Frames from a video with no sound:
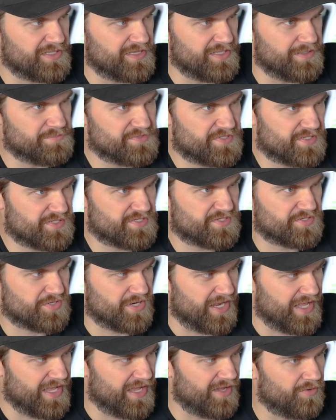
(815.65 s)
clips
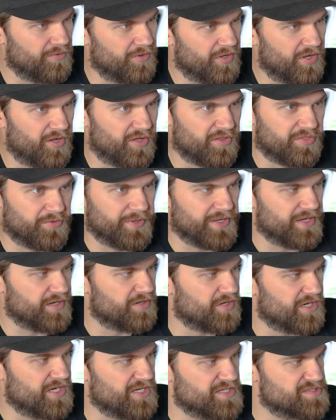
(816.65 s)
straight out all the way
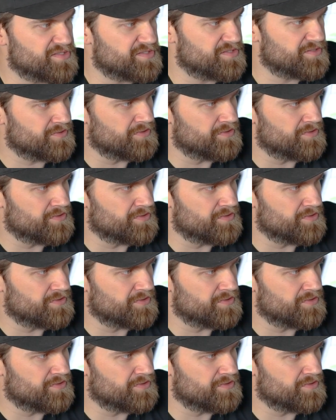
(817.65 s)
across.